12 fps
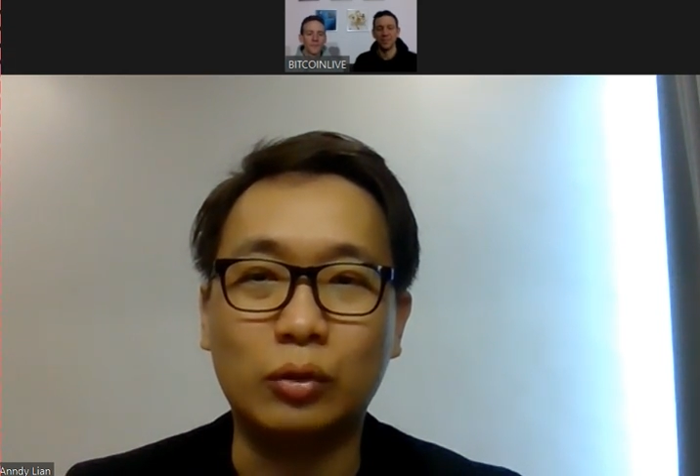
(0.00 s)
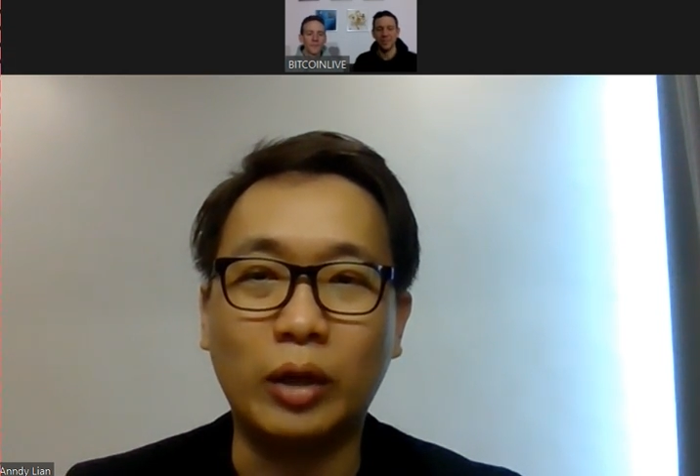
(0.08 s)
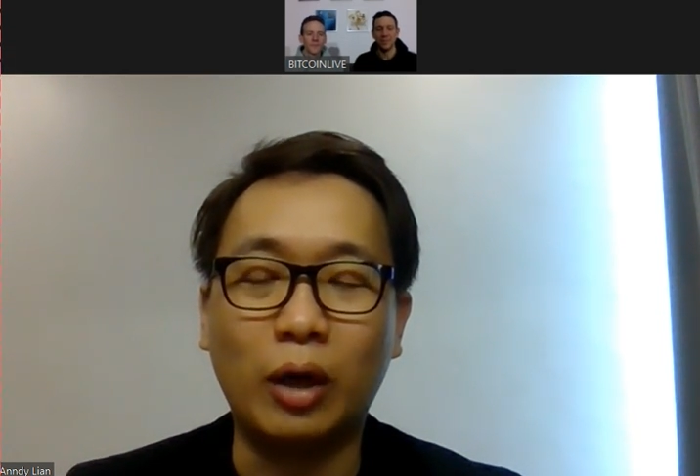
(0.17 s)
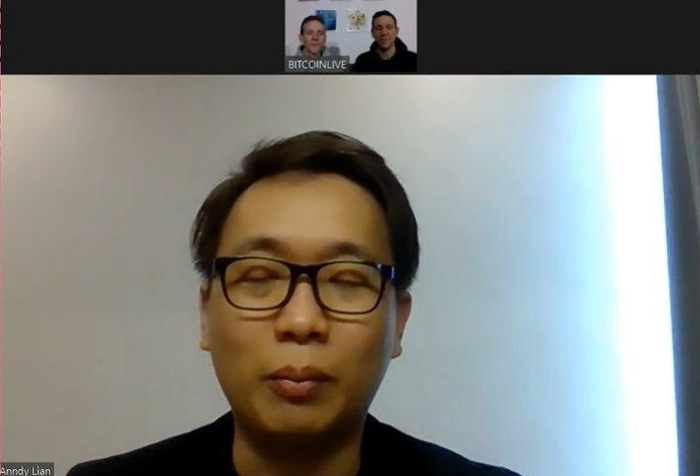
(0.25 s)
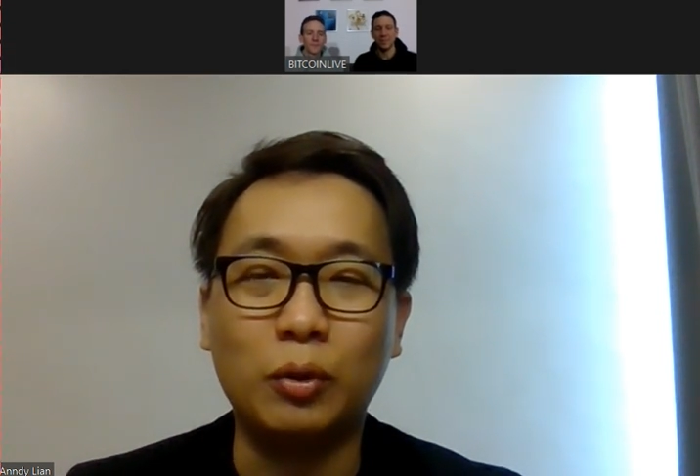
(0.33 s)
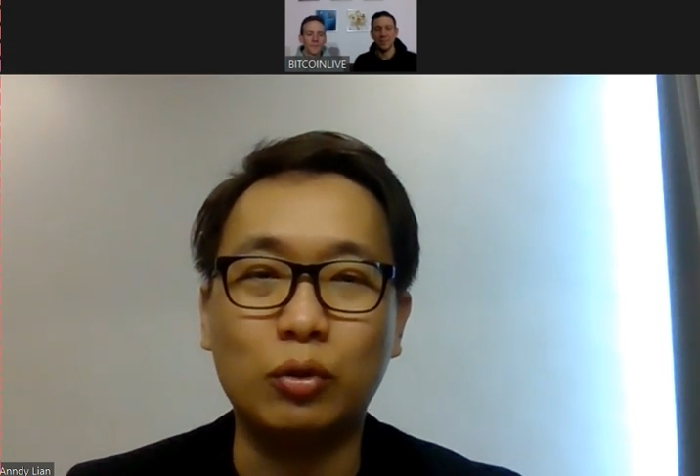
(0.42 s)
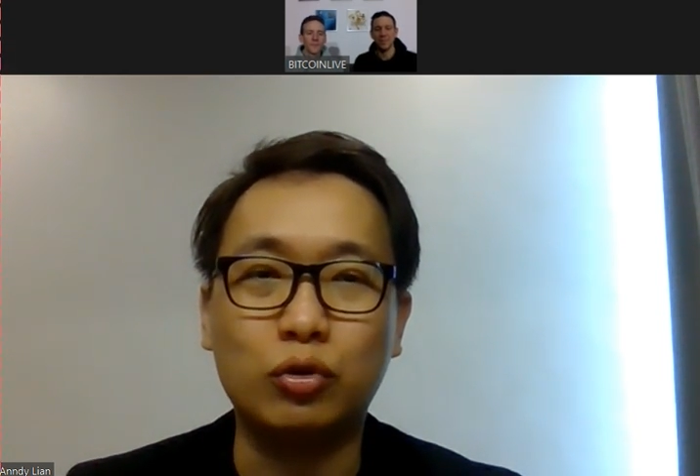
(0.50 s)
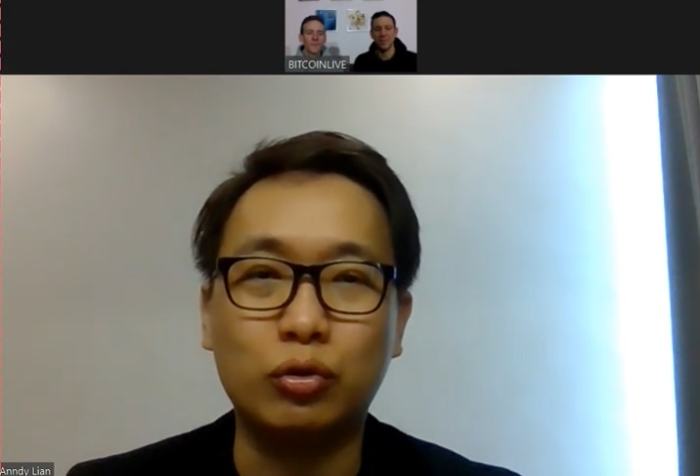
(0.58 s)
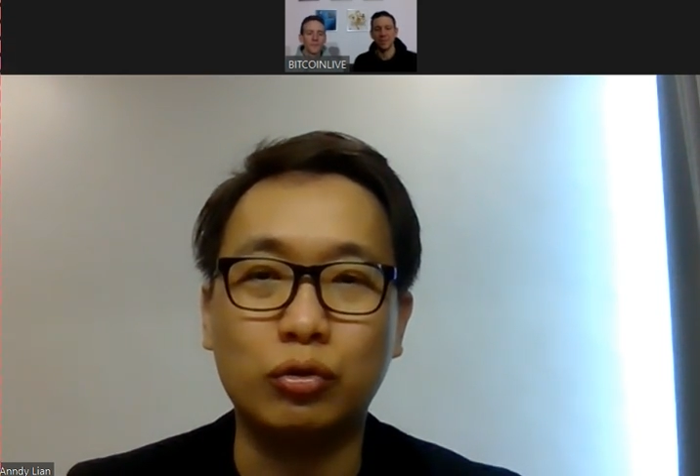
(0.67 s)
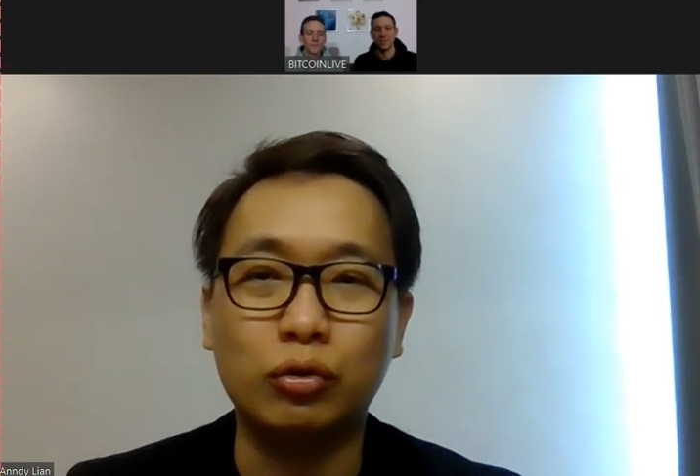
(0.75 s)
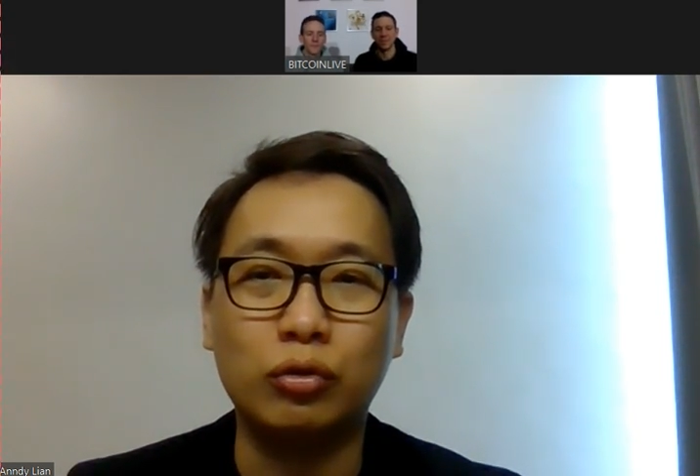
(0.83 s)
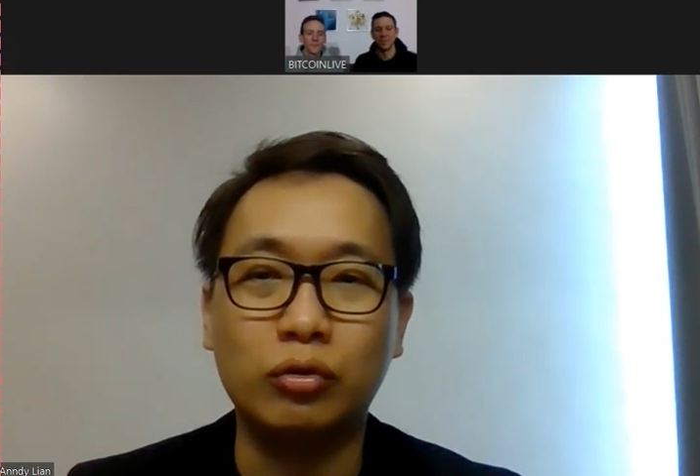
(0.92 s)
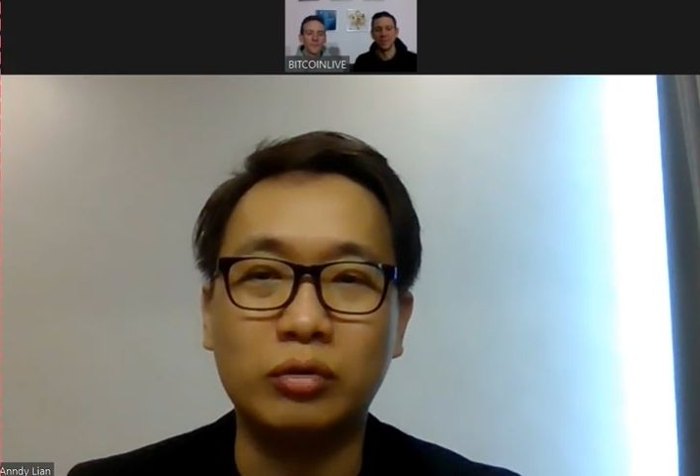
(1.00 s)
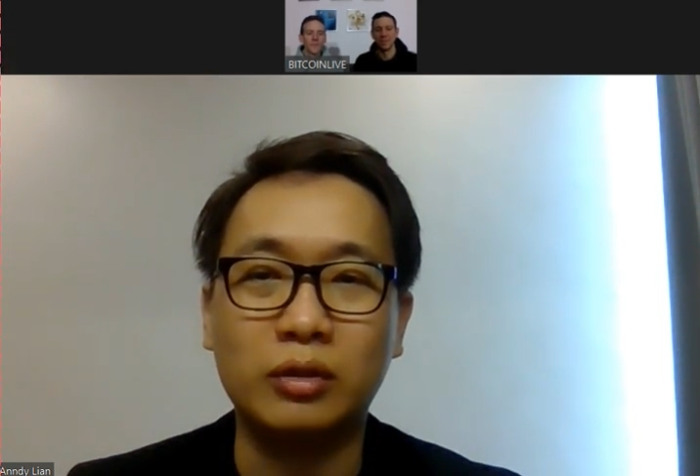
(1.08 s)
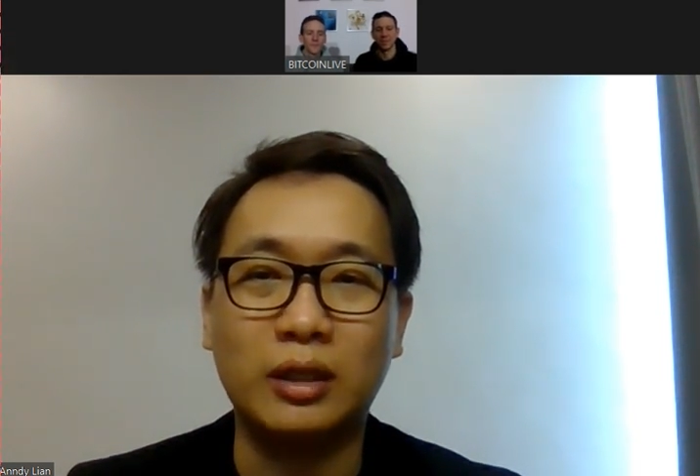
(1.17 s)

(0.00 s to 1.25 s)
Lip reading: help you through